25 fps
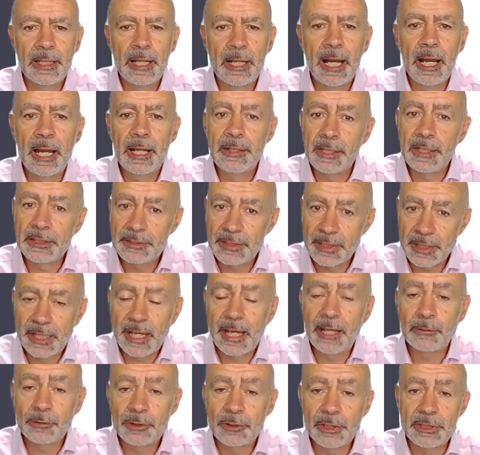And there's the
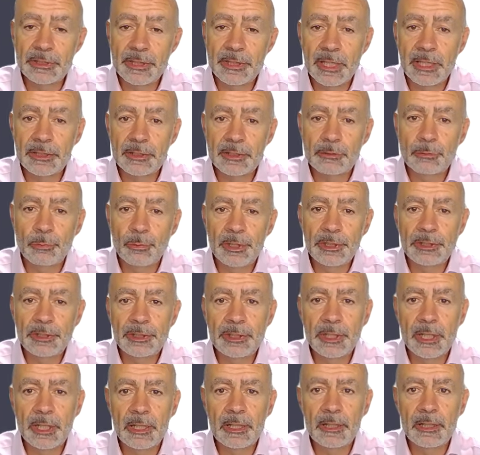accounting test, which
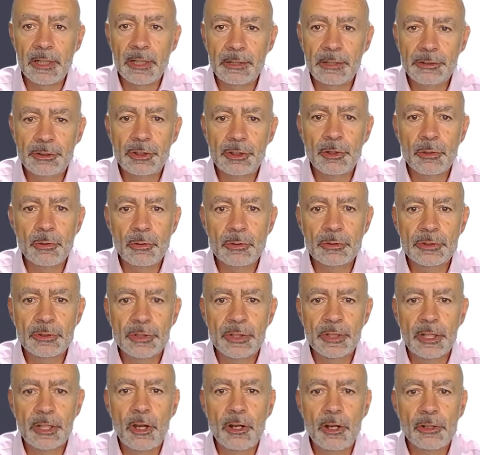ensures that the
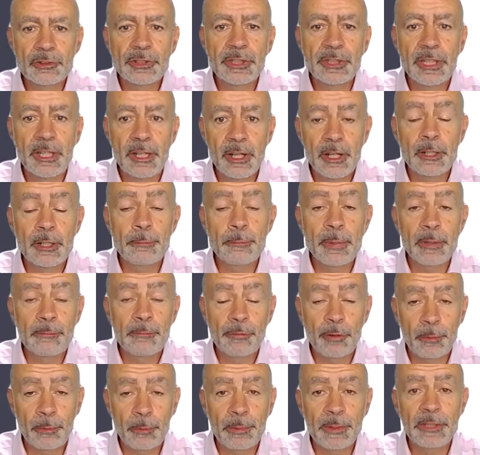costs incurred have been
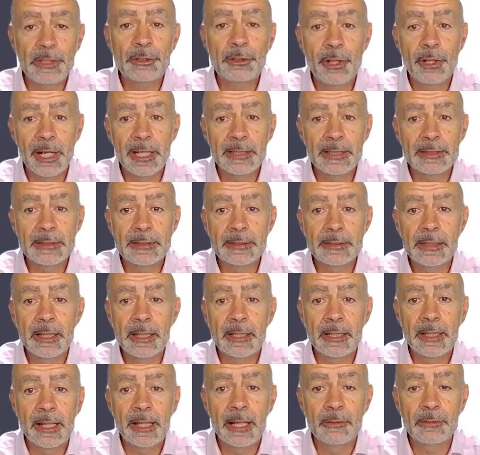properly tracked and
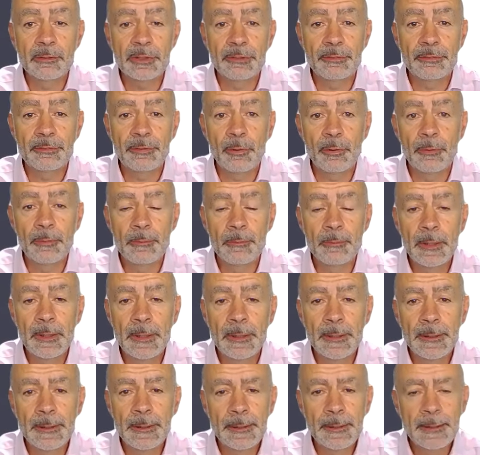accounted for.
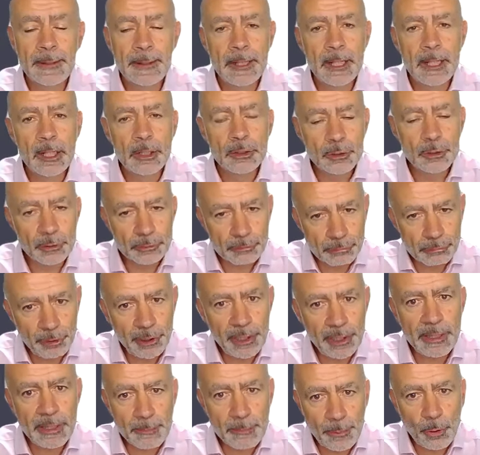So it's
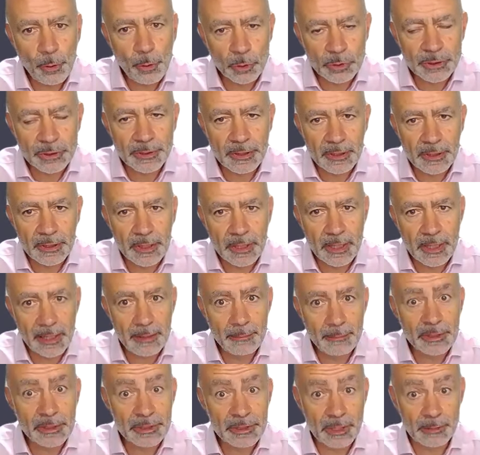really important that the claim
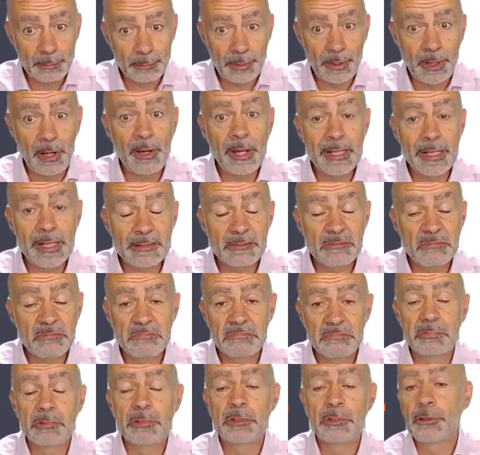is compliant,
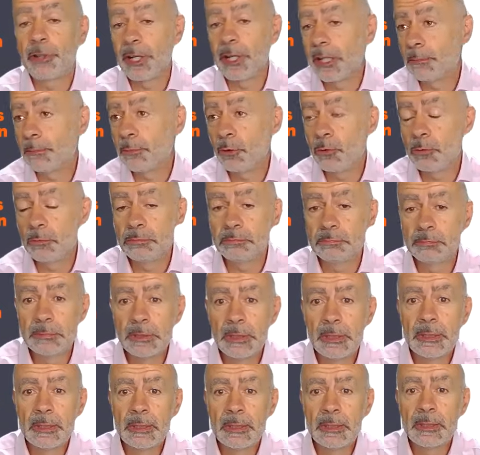credible,
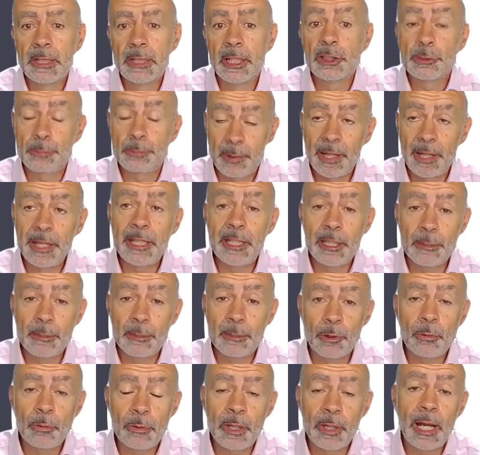
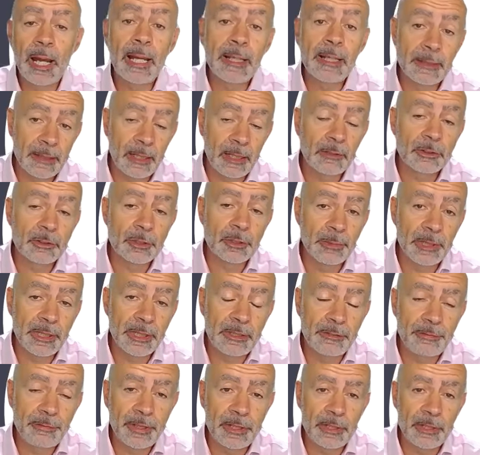explainable, and ultimately
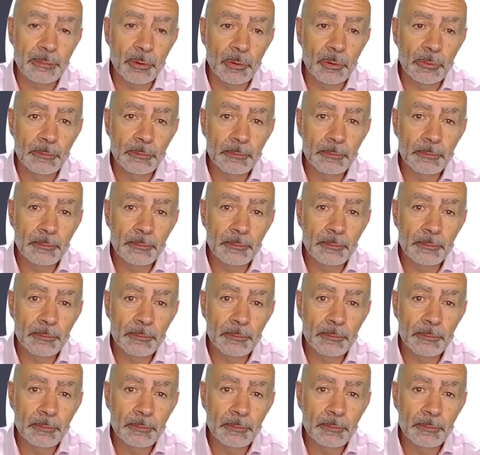defendable.